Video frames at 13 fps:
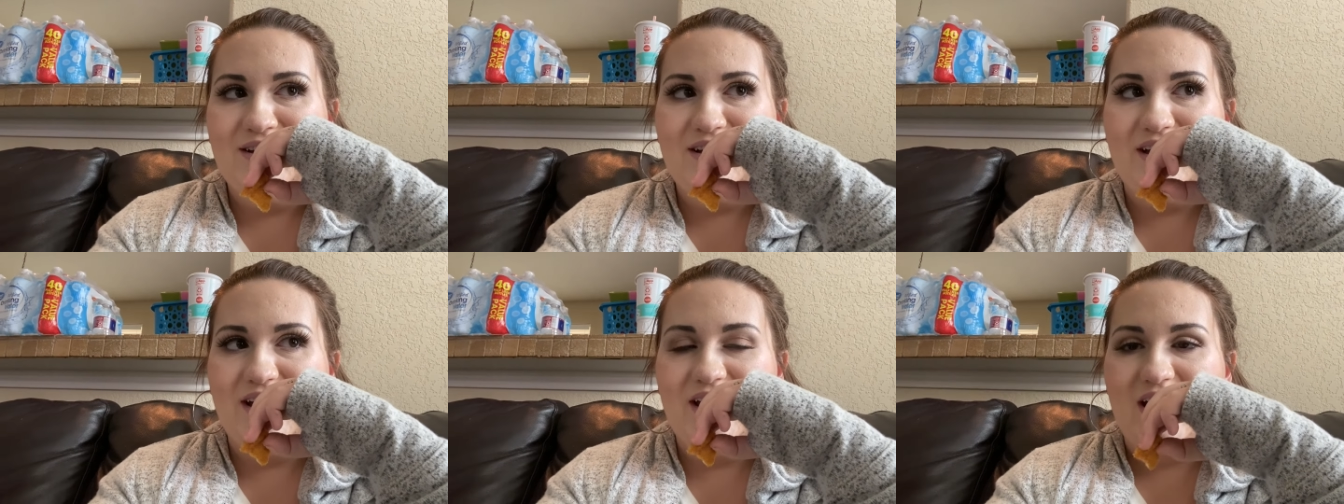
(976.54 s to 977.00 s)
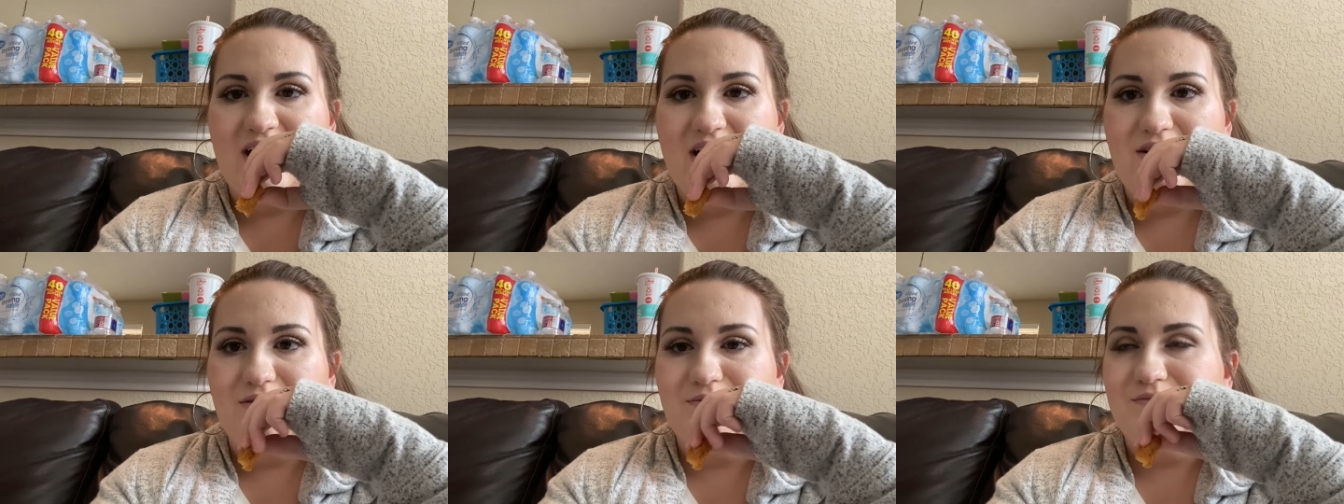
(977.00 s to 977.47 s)
Hang
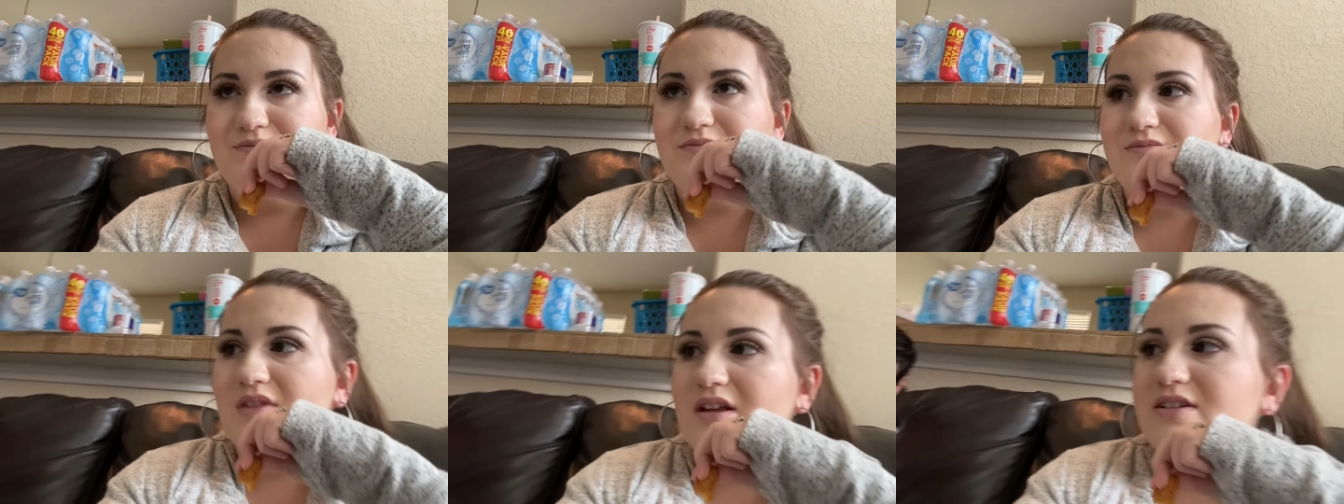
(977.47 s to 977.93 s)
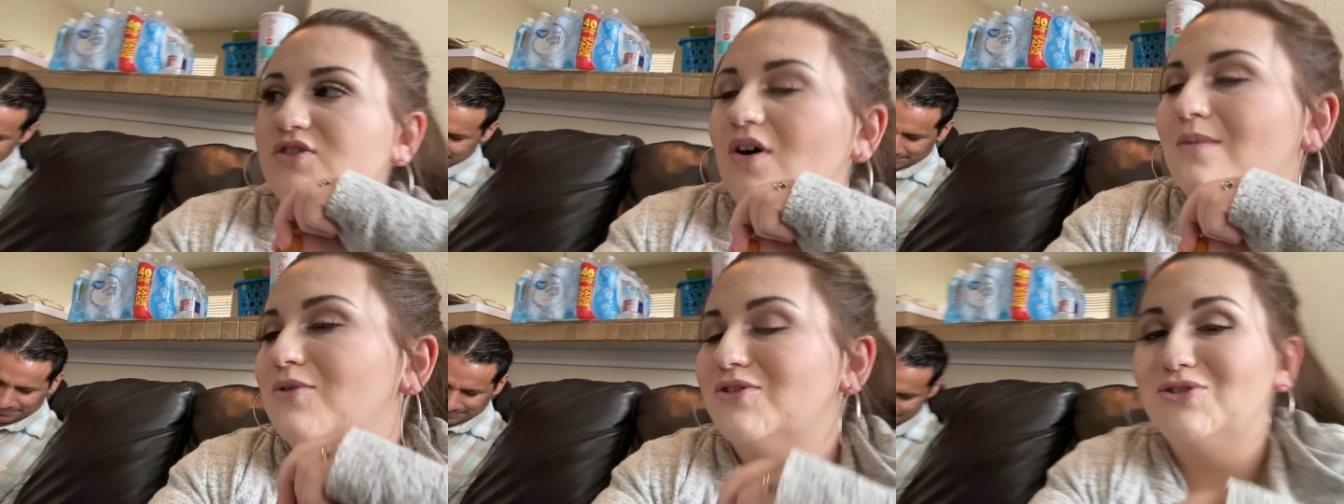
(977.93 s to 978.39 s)
out. So
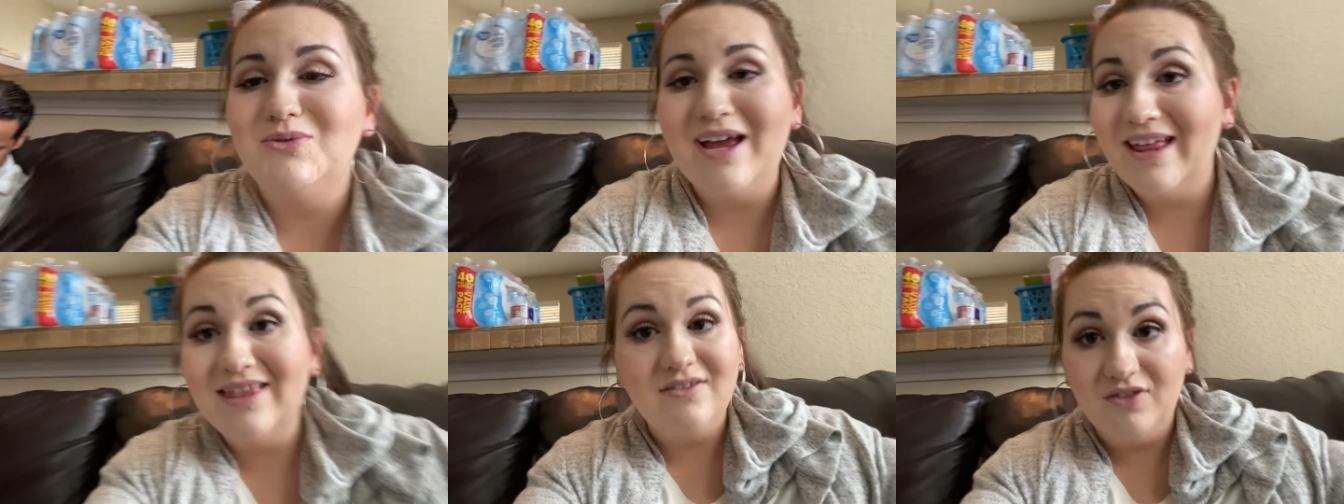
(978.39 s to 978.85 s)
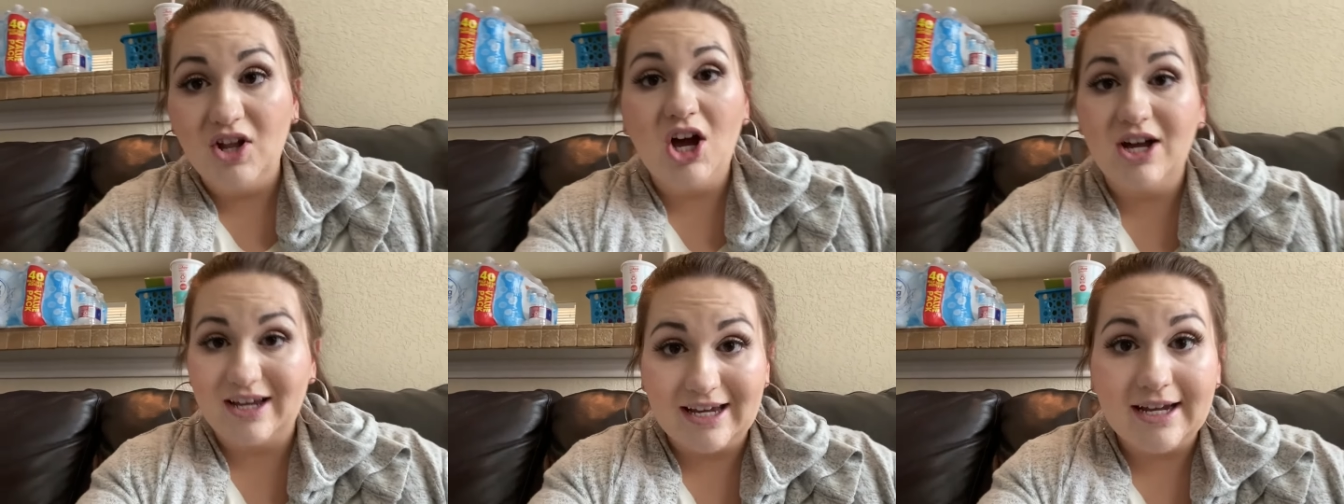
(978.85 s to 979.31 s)
I'm going to end the
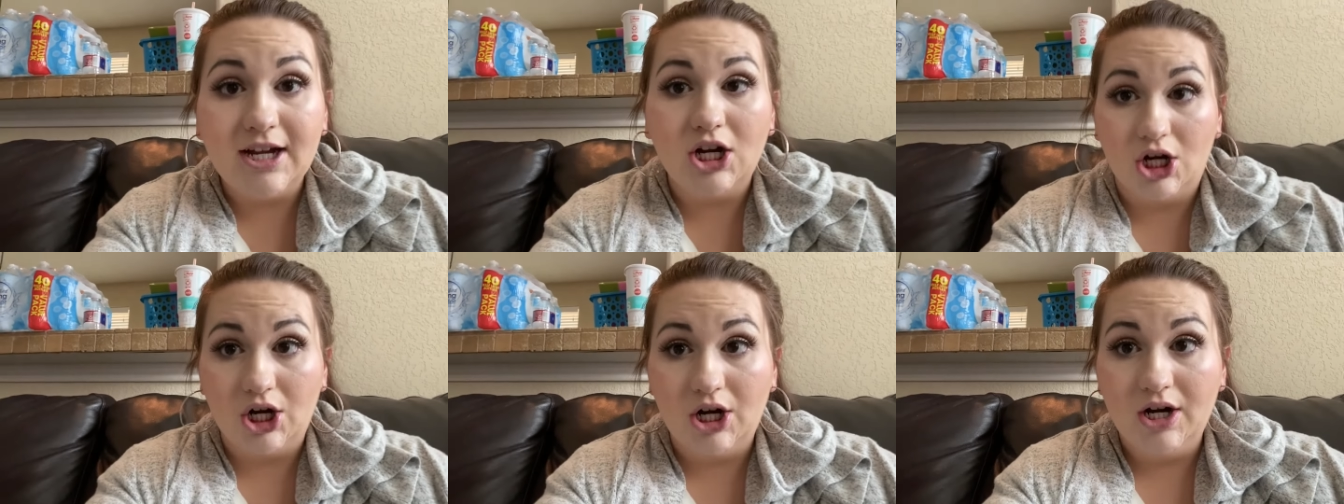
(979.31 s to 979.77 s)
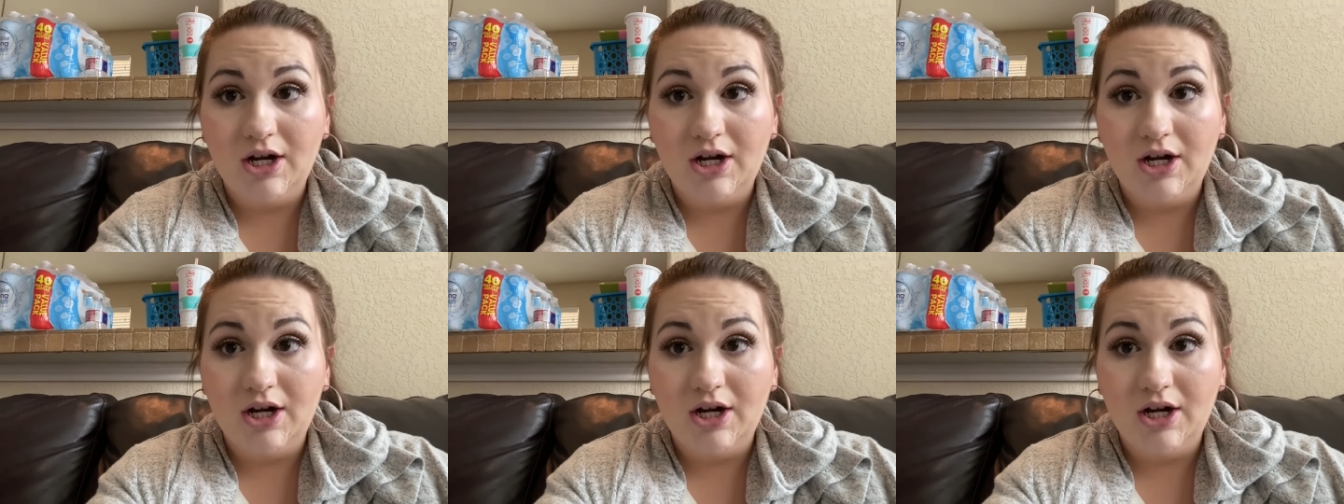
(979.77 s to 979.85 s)
vlog here.